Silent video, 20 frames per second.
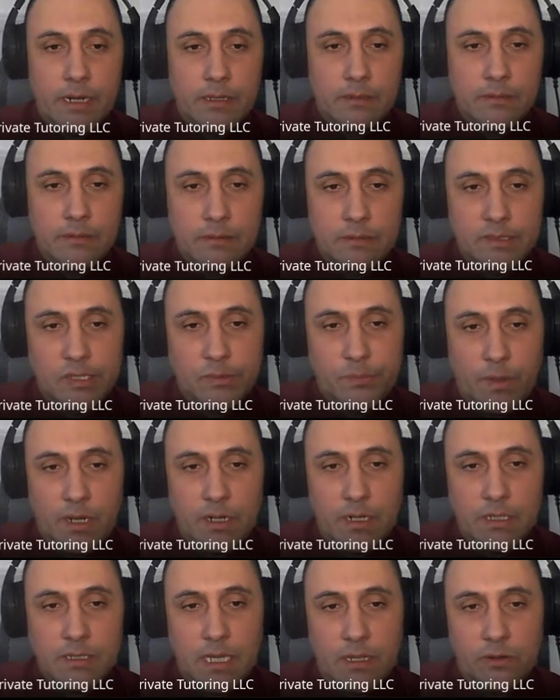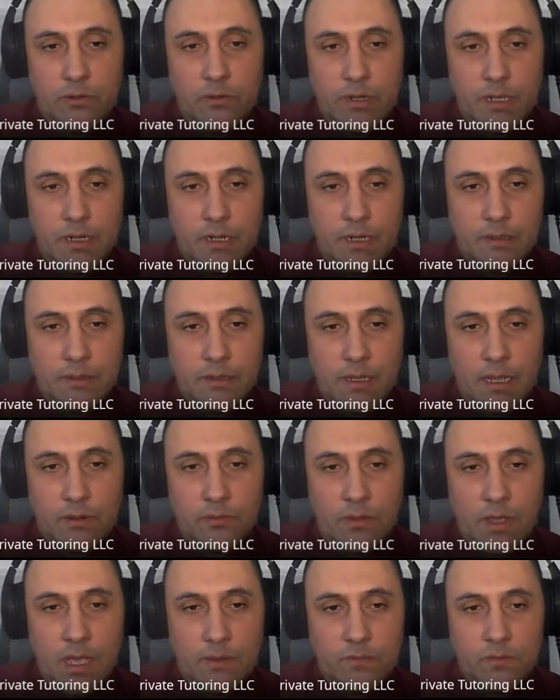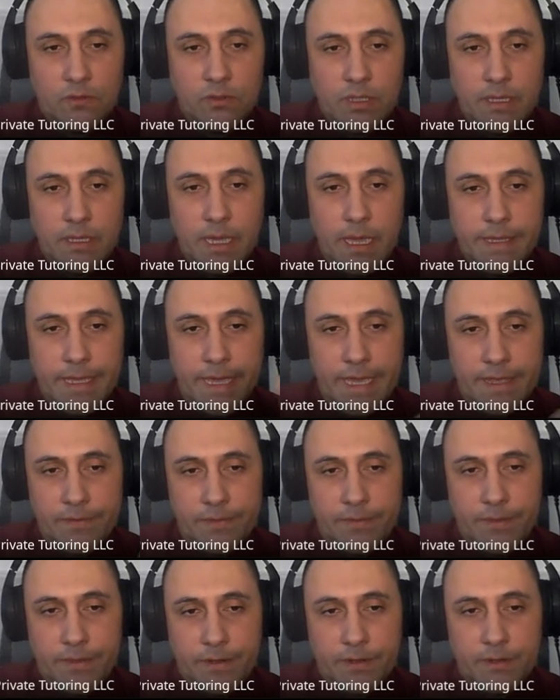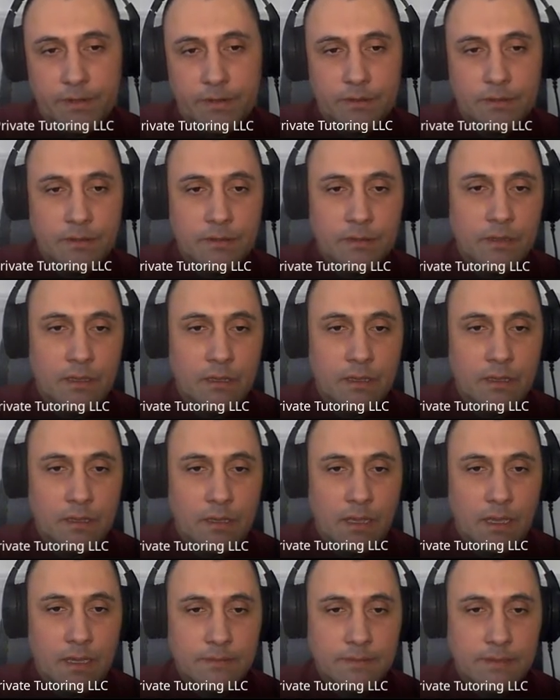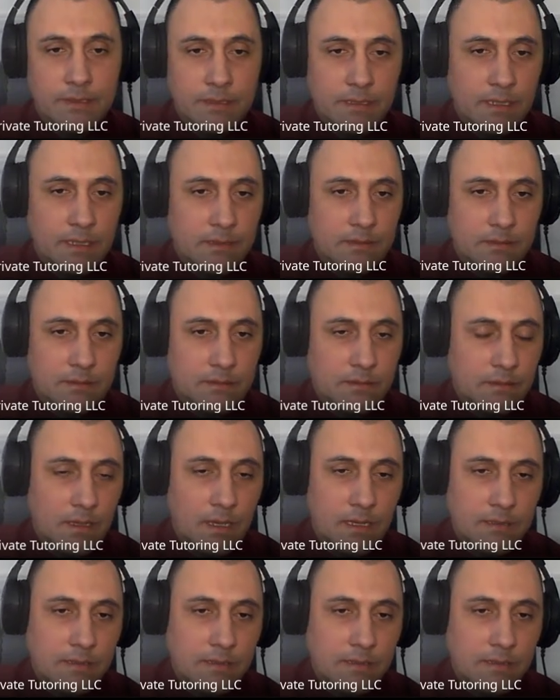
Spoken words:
it. In Spanish, I don't need it. I don't have to say I enter. I just